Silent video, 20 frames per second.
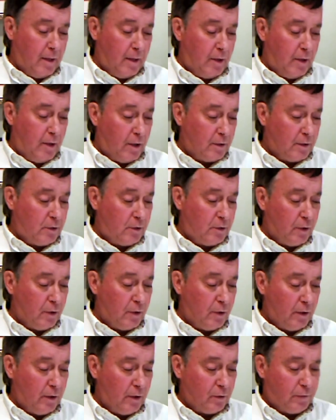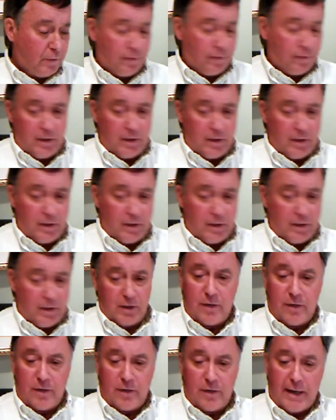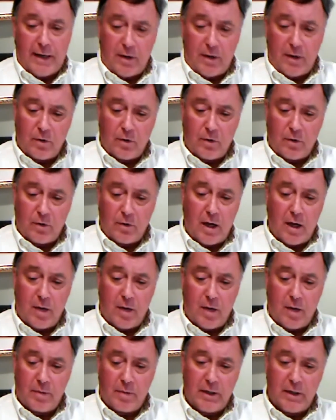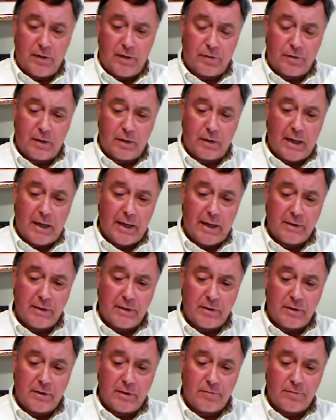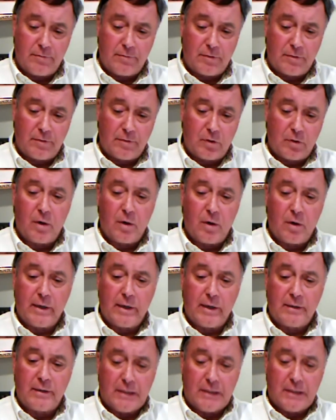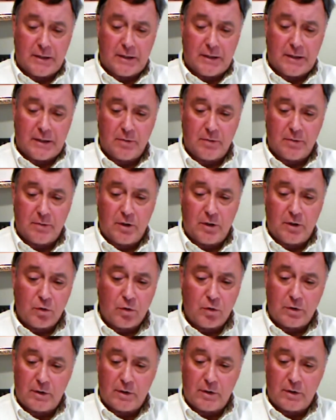During those 50 years, we've had I don't know how many different kinds of scoring systems used.